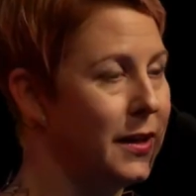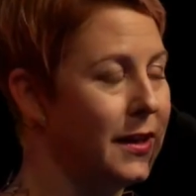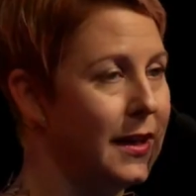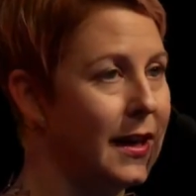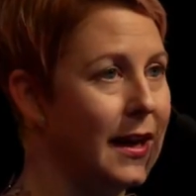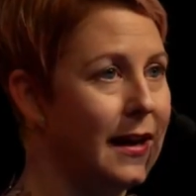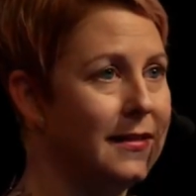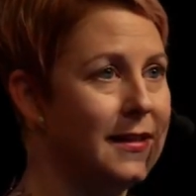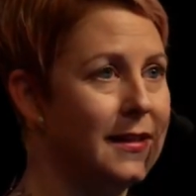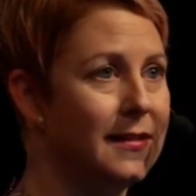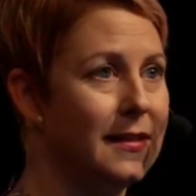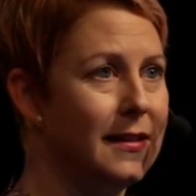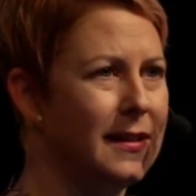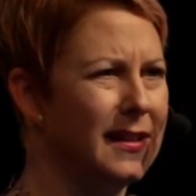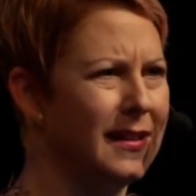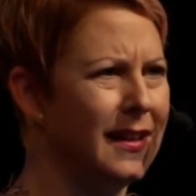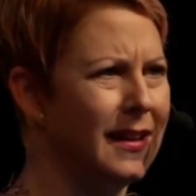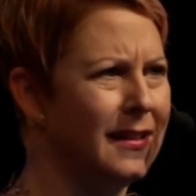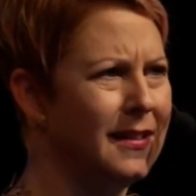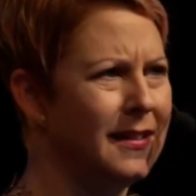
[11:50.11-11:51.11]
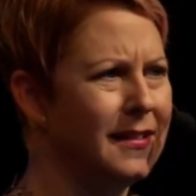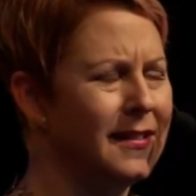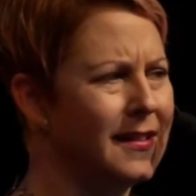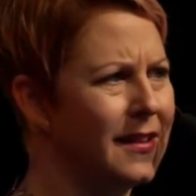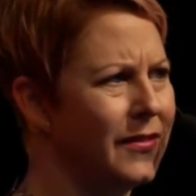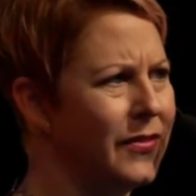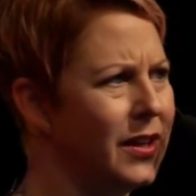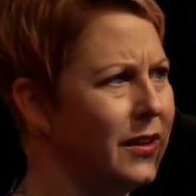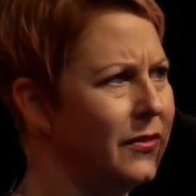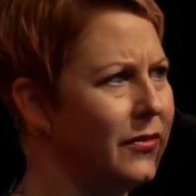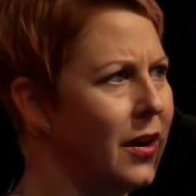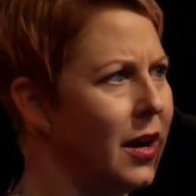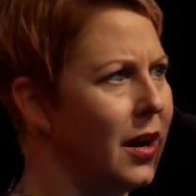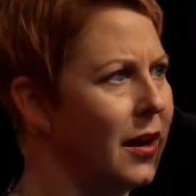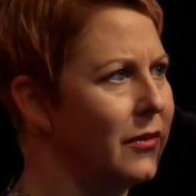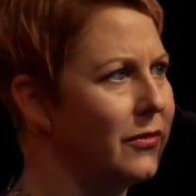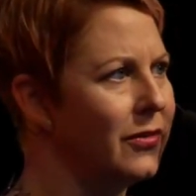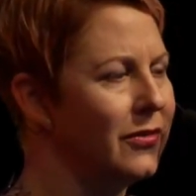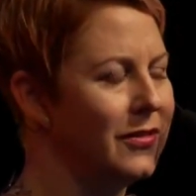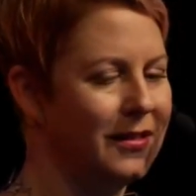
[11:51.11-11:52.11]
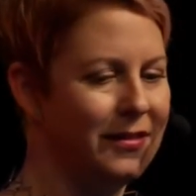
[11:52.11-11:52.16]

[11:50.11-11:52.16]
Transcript: what he had to say in 1975.